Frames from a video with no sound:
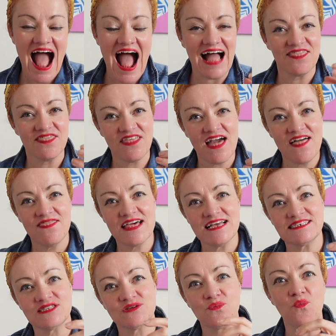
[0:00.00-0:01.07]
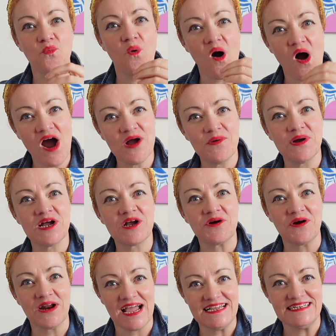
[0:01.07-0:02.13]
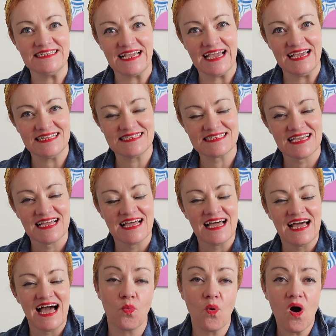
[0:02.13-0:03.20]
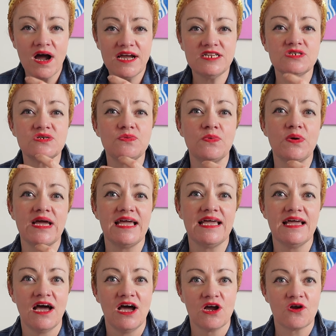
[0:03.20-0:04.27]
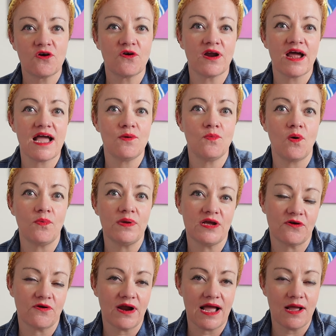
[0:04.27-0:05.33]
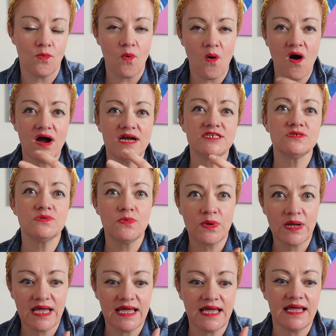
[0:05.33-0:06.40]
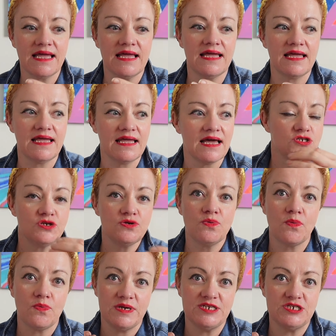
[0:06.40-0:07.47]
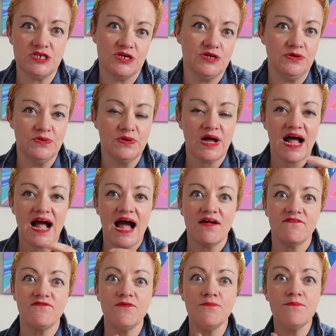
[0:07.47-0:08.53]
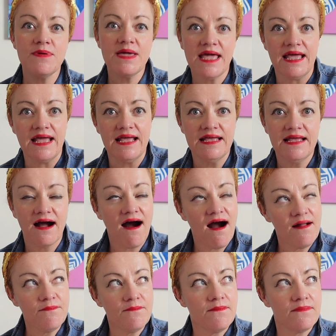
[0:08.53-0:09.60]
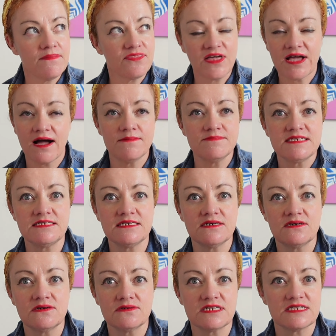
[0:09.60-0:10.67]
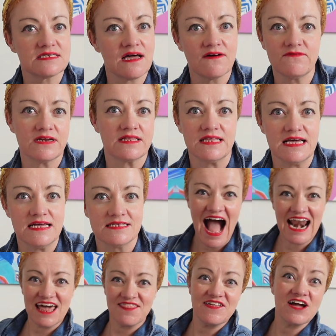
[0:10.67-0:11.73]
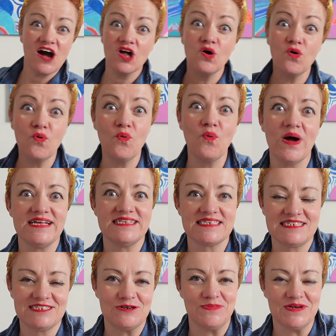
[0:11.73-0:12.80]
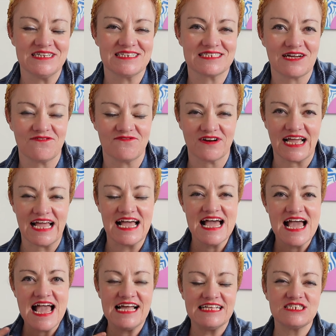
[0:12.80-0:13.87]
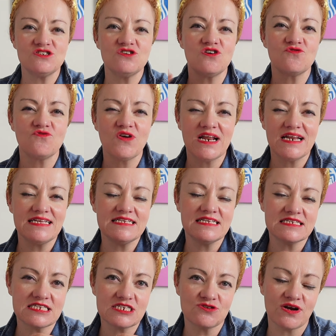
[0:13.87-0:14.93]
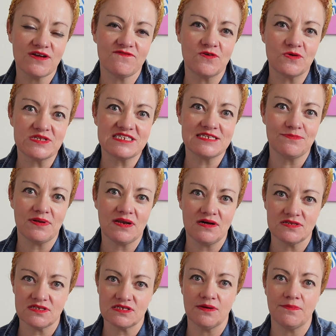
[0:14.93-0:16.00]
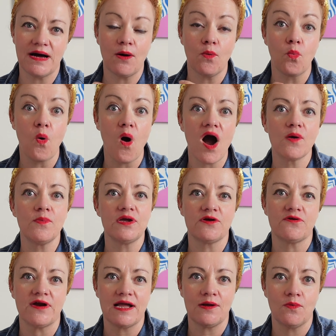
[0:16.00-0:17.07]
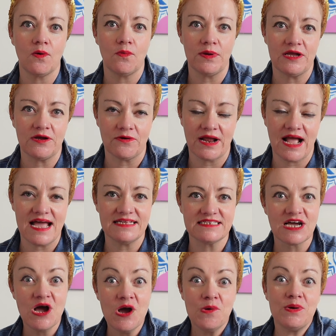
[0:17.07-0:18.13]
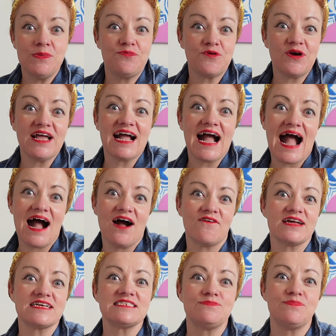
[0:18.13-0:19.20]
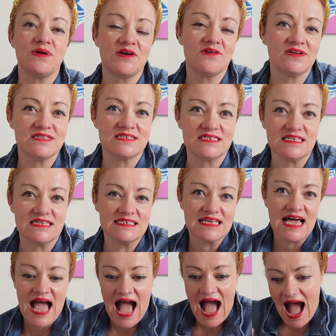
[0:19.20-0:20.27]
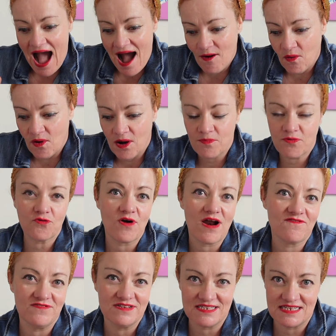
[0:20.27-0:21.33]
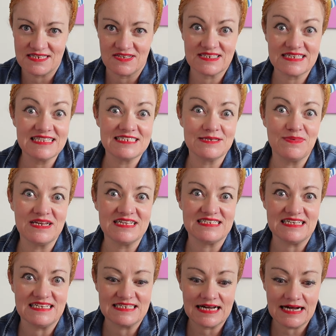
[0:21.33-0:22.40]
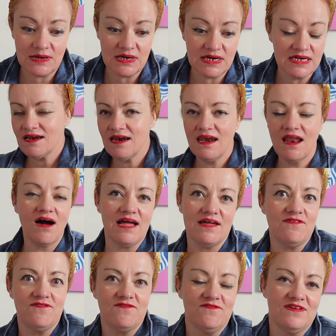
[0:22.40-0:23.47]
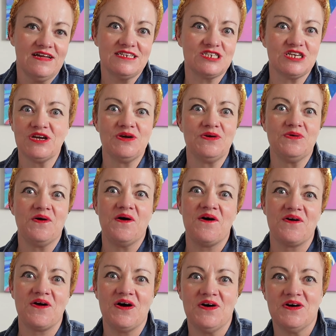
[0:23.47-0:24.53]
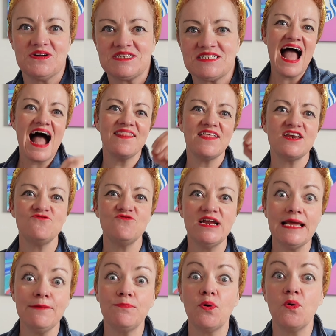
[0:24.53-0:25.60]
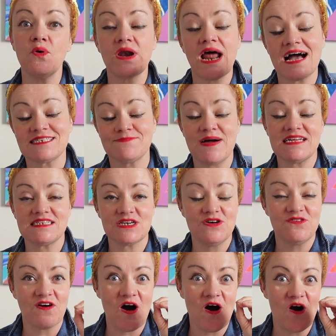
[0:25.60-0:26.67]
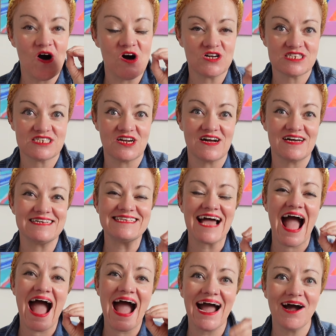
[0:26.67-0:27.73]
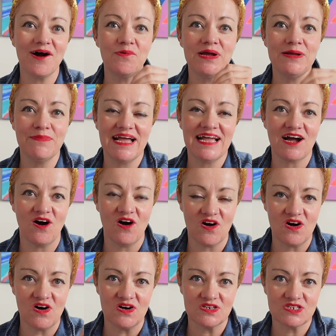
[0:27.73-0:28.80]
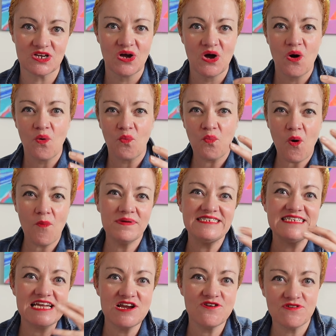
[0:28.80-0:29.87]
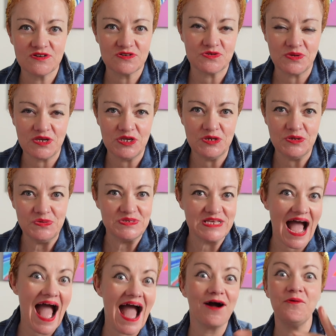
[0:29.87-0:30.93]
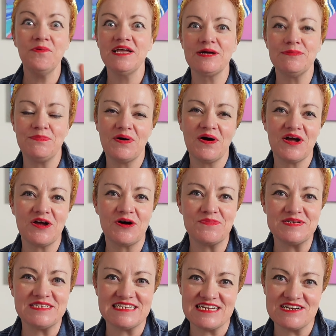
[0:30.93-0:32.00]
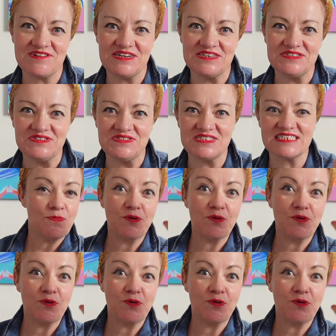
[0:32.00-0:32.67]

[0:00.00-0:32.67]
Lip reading: And then there's the why we're creating it. Why do we create what we create? Why do we do what we do? And for me, I think I'm still discovering this, and I think I'll always still be discovering it. It's not a really straightforward, simple answer about why we create what we create. We bring our experiences, our preferences, our sensibilities, our life to our art. And then a really important aspect of our art style is how we make our art, what materials we use, how we combine our materials, the